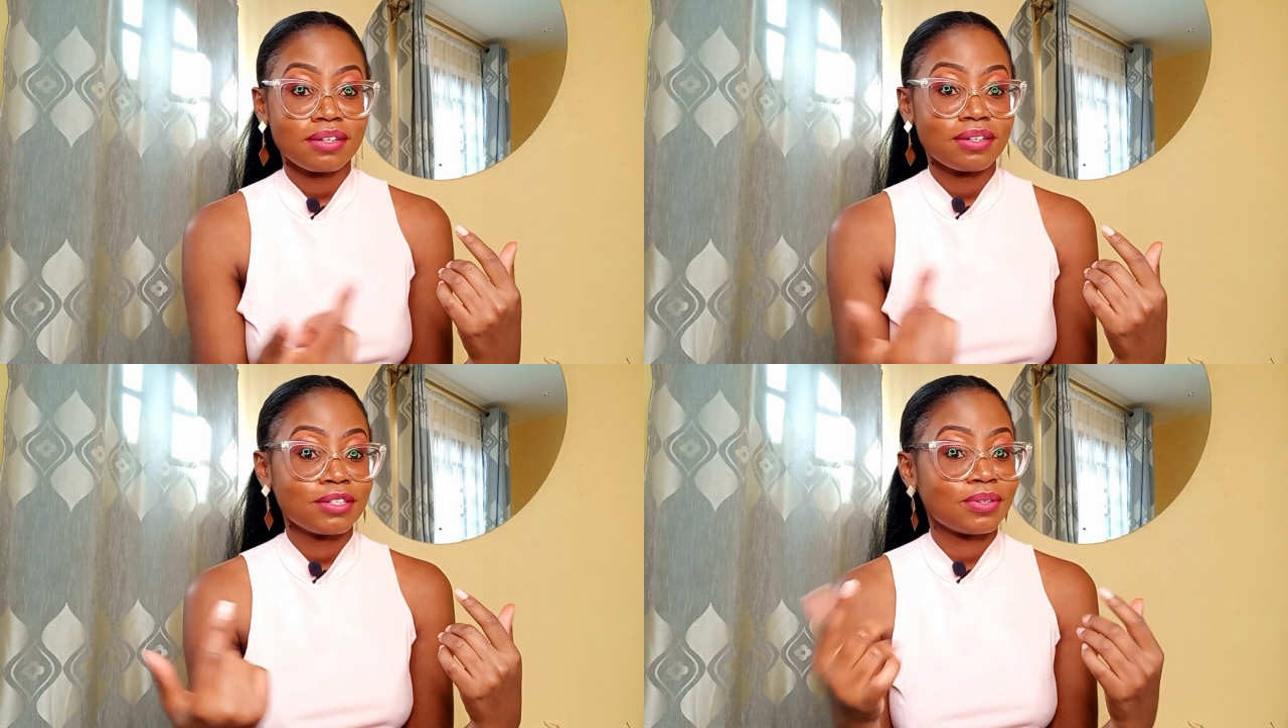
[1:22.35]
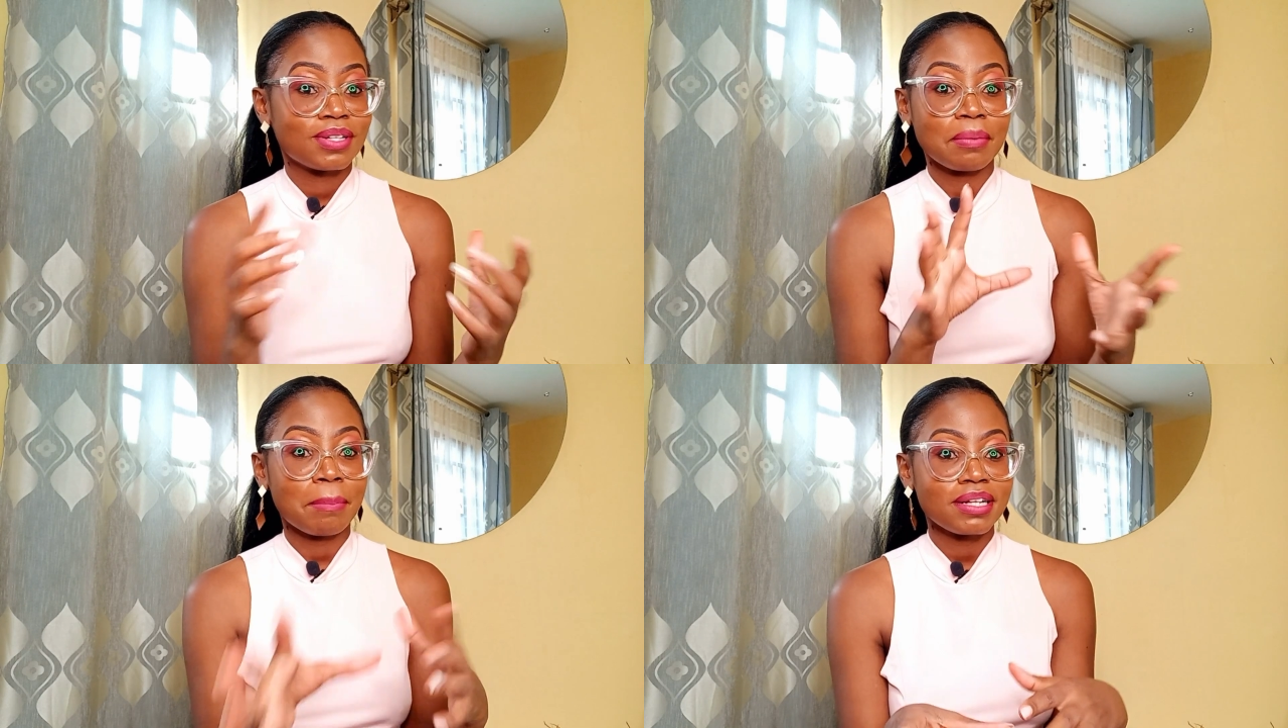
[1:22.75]
during
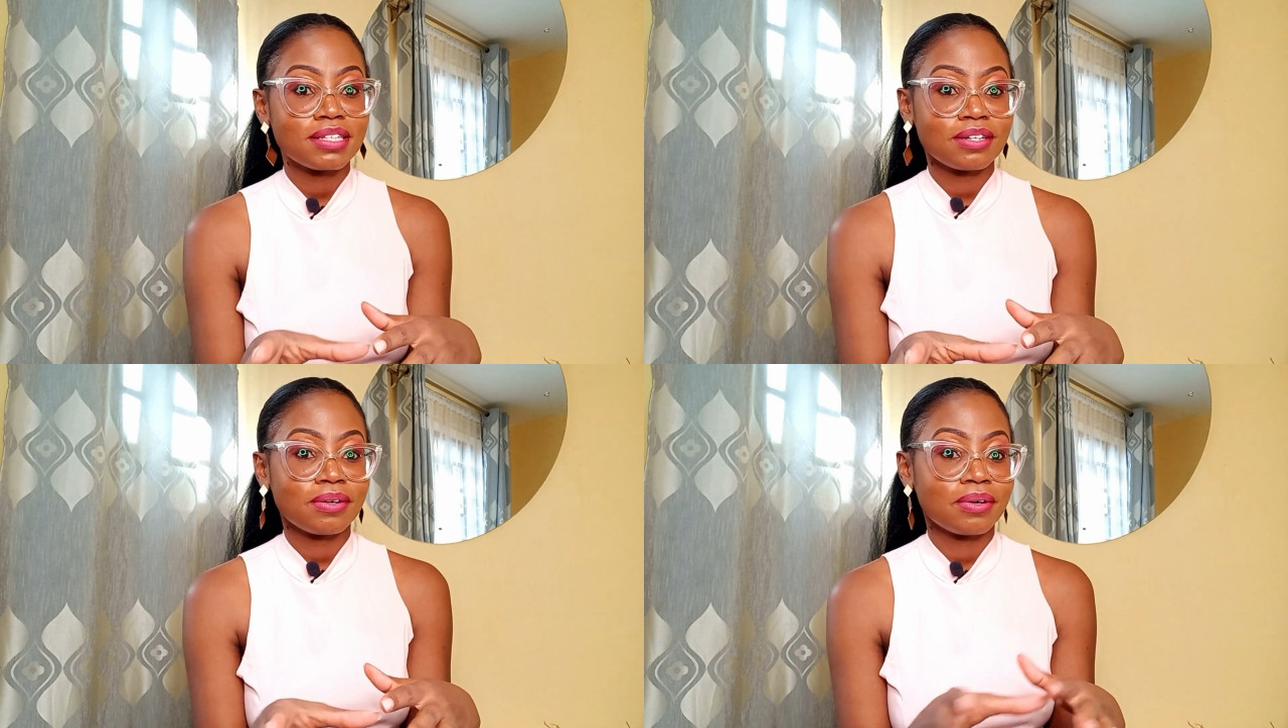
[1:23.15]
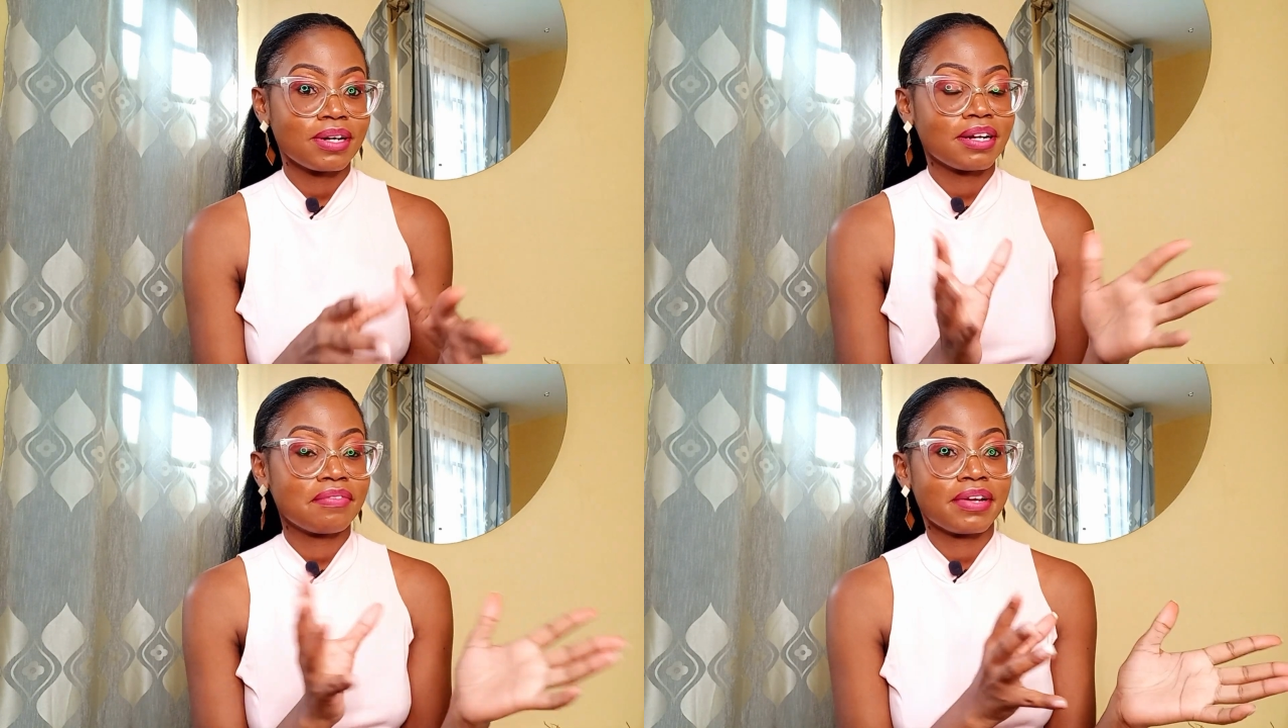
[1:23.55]
the party, or
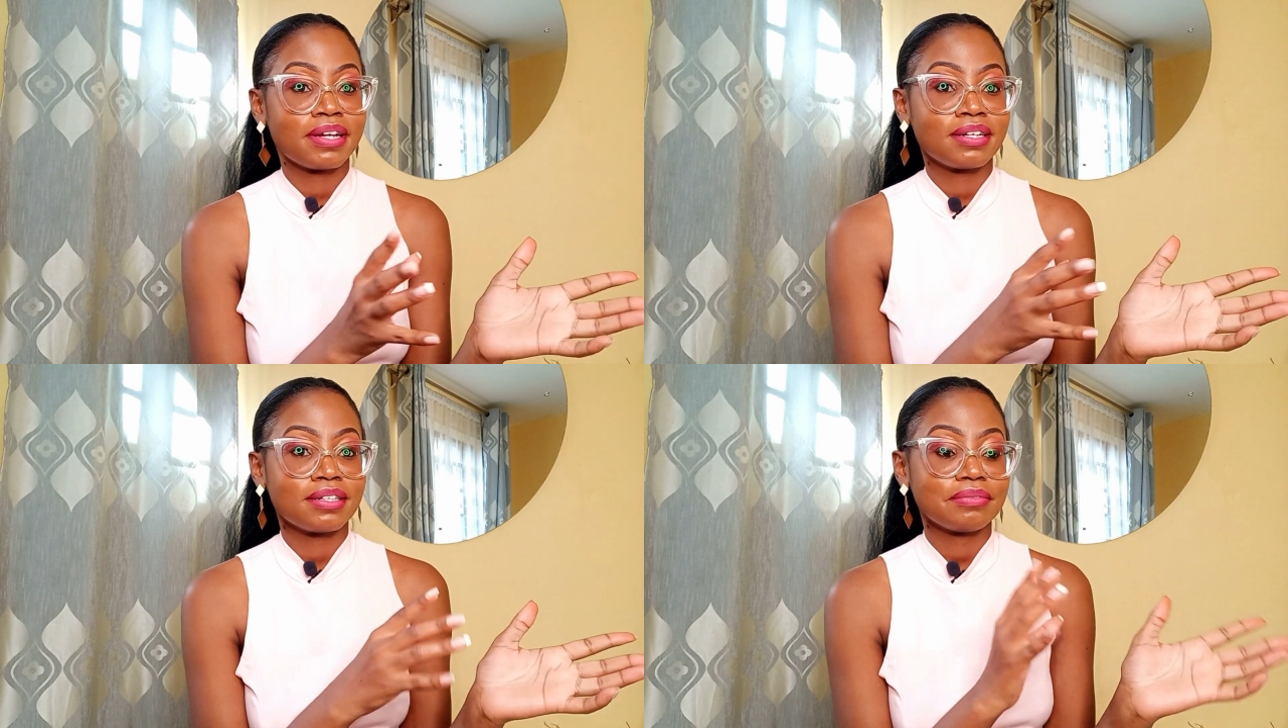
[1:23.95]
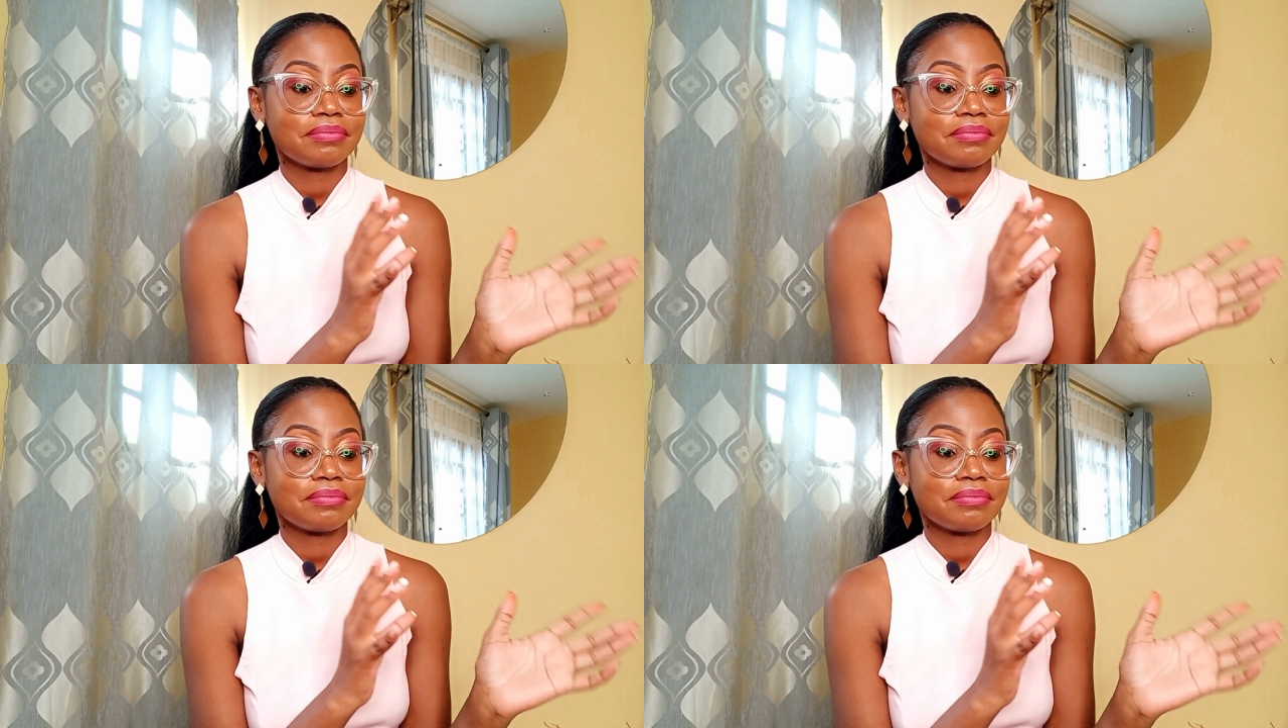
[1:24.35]
even